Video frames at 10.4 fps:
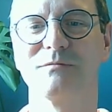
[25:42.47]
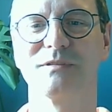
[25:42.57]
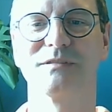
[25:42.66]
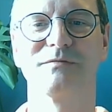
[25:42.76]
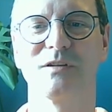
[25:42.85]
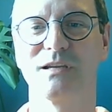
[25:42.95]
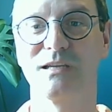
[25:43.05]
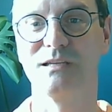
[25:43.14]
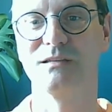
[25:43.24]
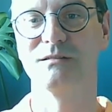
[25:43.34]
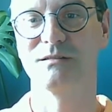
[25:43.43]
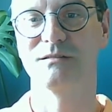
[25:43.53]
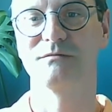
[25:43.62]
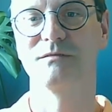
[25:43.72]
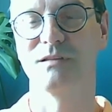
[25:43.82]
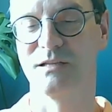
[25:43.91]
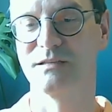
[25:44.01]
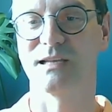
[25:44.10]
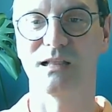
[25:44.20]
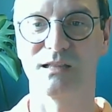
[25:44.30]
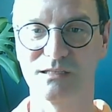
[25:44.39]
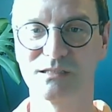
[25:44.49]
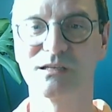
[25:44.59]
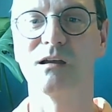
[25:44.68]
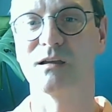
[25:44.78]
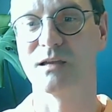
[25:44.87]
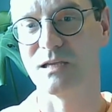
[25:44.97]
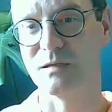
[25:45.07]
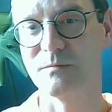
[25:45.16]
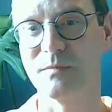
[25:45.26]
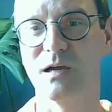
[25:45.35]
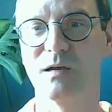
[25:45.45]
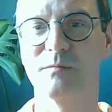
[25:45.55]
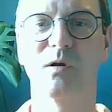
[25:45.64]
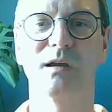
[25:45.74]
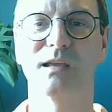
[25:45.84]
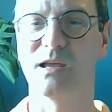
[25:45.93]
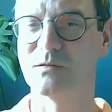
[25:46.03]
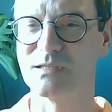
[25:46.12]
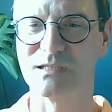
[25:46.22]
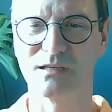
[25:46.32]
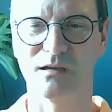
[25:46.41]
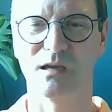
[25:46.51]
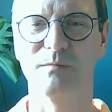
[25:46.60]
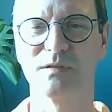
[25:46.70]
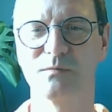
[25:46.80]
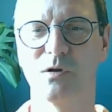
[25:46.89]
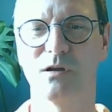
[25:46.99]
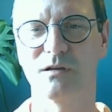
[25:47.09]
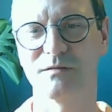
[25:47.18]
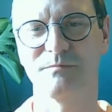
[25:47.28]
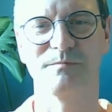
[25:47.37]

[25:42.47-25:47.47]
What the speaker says: It was a very unsettling time, quite chaotic time as work